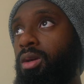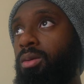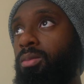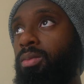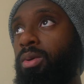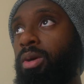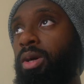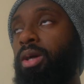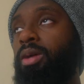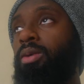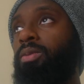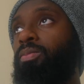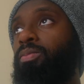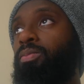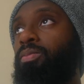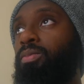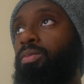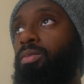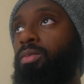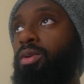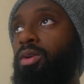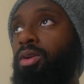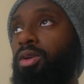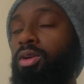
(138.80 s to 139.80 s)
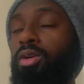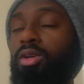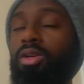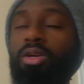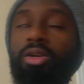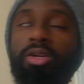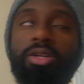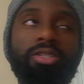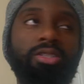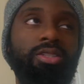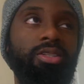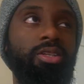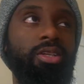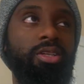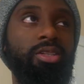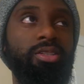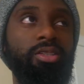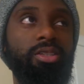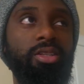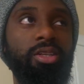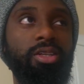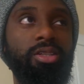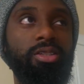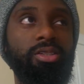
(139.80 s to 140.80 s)
But you know this
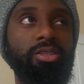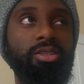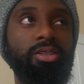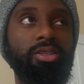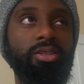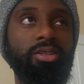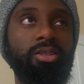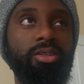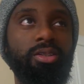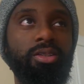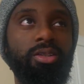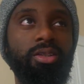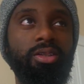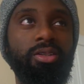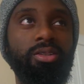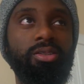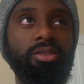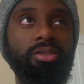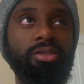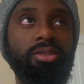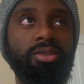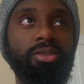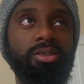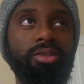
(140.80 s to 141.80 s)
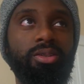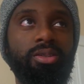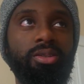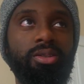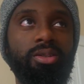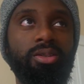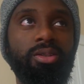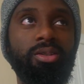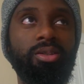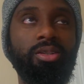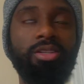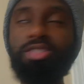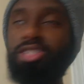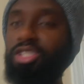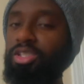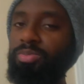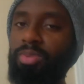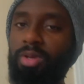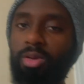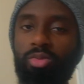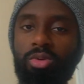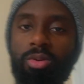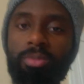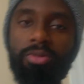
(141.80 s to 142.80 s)
this this this this has
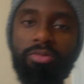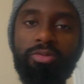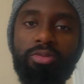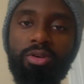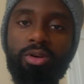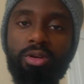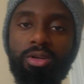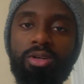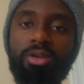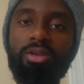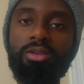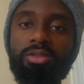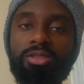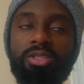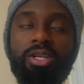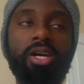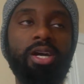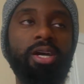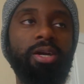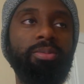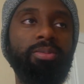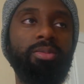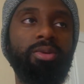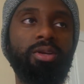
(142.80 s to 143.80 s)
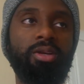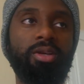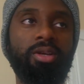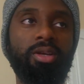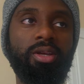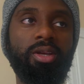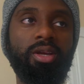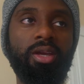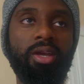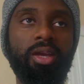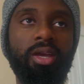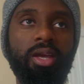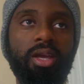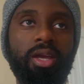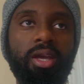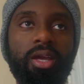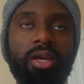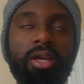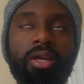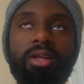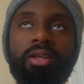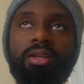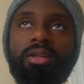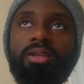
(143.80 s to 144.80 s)
been with me for a long time,
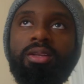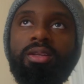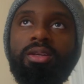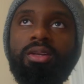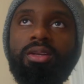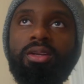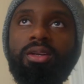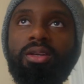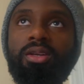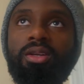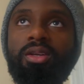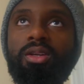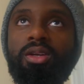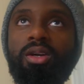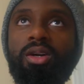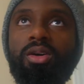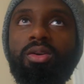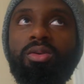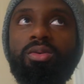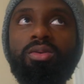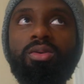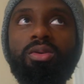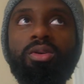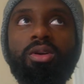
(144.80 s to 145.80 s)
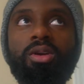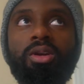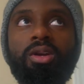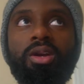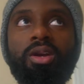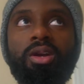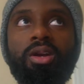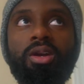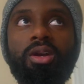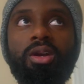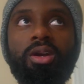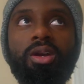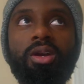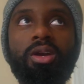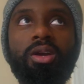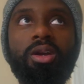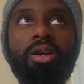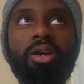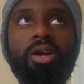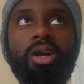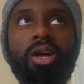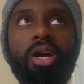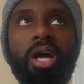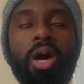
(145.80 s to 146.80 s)
and you know
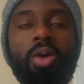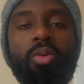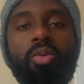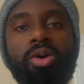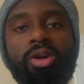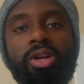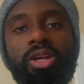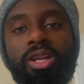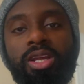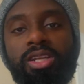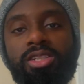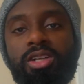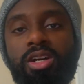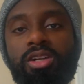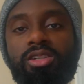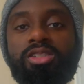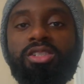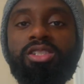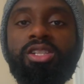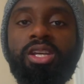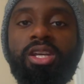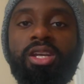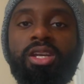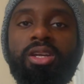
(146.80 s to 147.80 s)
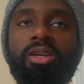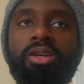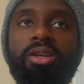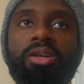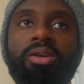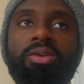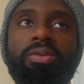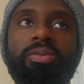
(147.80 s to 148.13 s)
I want to let y'all see